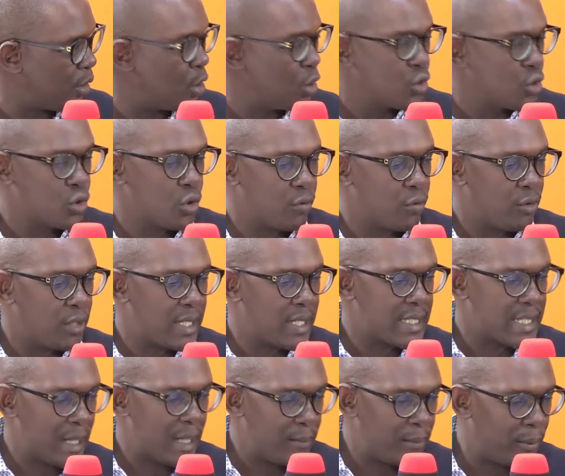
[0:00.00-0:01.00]
So for
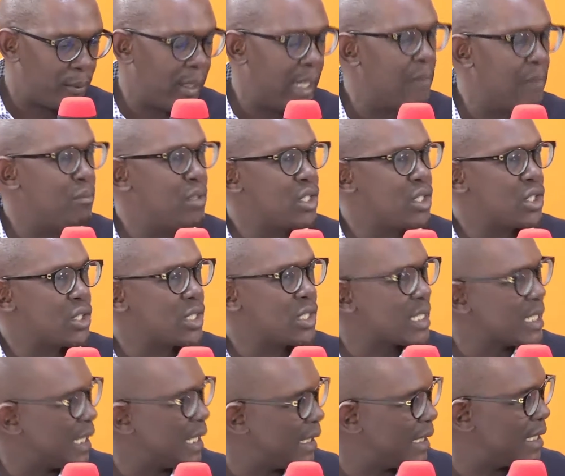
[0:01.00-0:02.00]
example, emission
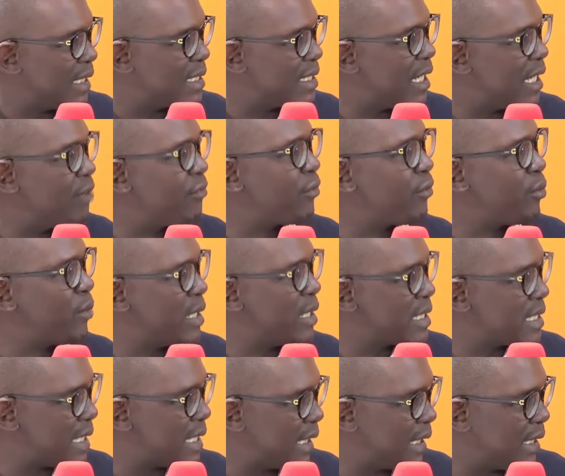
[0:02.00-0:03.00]
standards, effluent
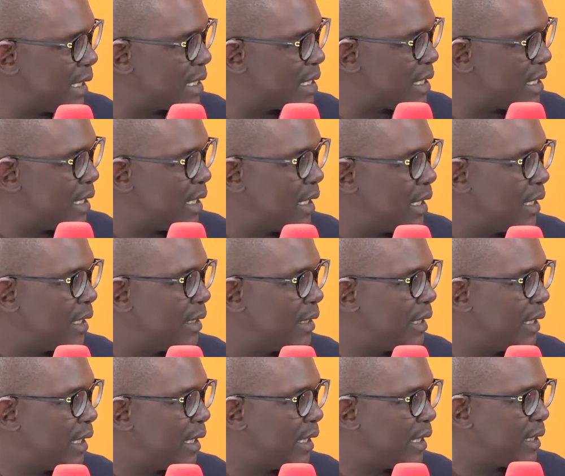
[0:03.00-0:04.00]
standards,
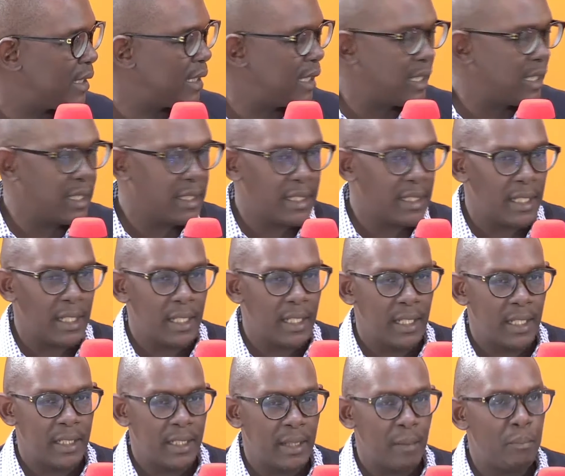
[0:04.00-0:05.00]

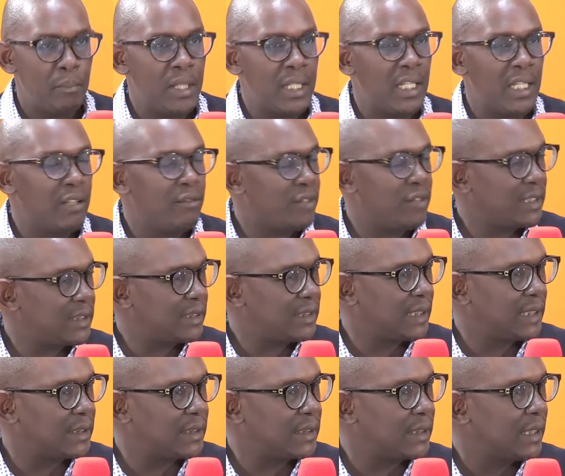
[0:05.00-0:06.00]
the big
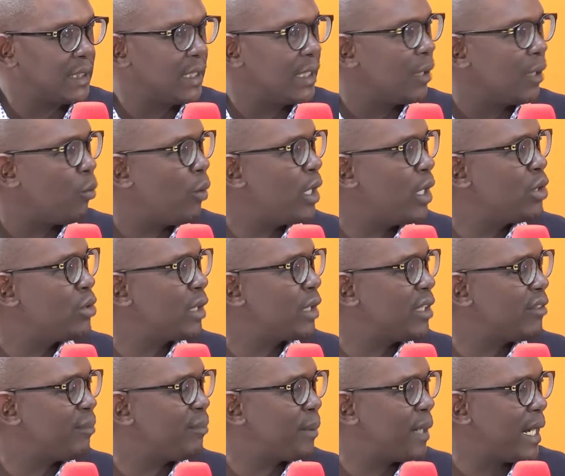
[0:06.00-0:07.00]
investors, when you
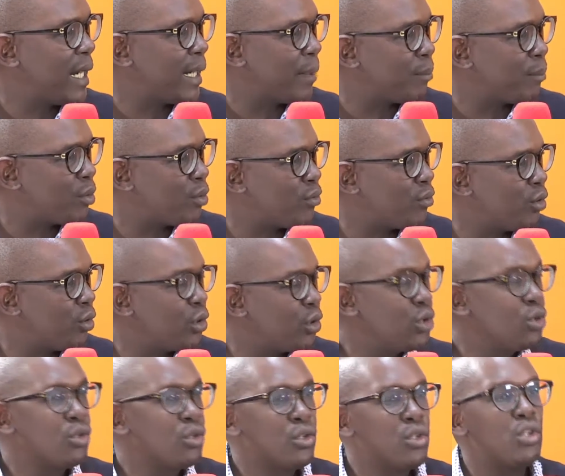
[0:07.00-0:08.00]
give plan approval,
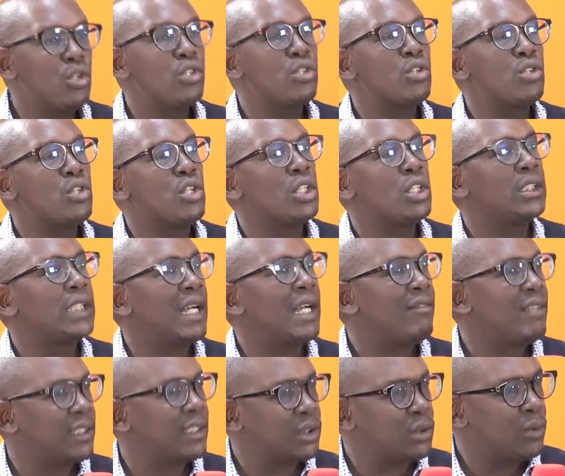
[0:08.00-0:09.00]
you don't have
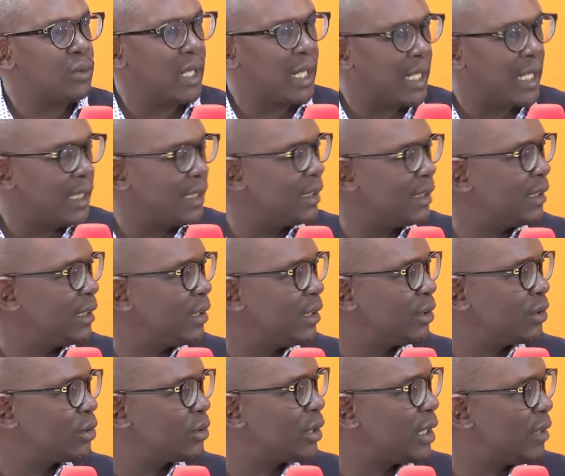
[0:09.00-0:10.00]
a sewer line
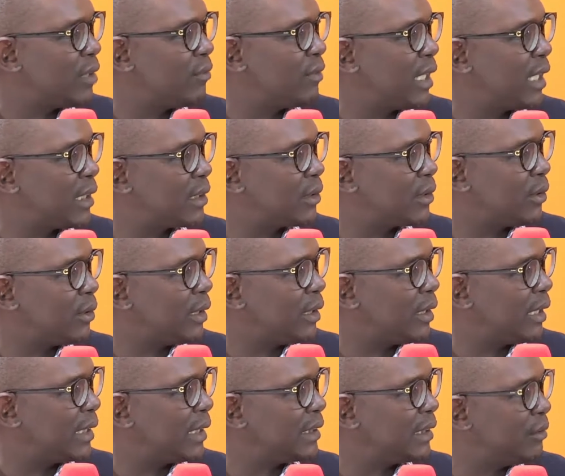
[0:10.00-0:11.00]
to give
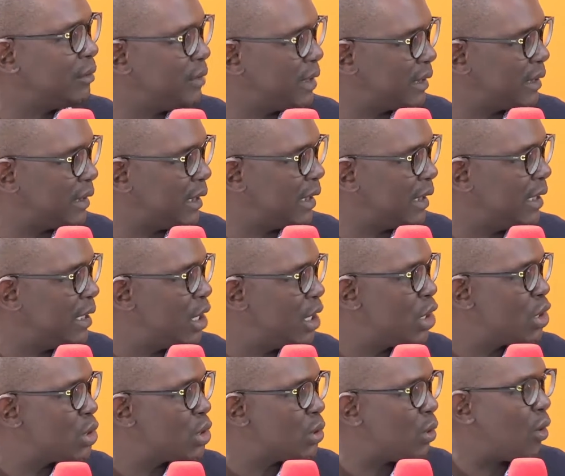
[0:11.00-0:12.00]
that investor.
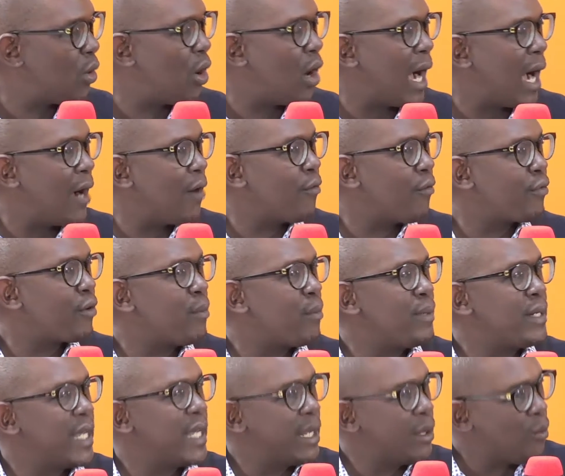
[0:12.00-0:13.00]
So from
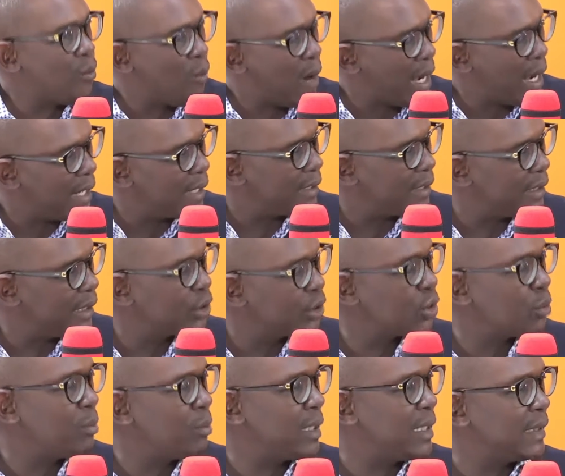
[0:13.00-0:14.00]
day one, they
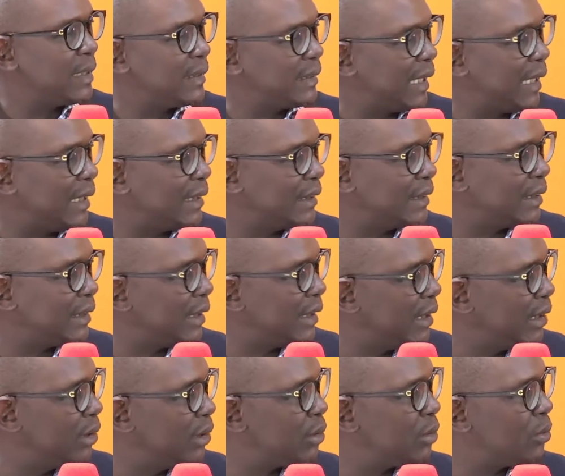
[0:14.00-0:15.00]
should be discharging
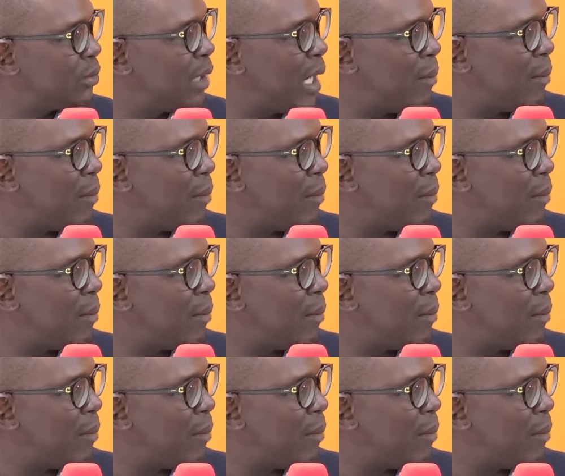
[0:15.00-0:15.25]
into a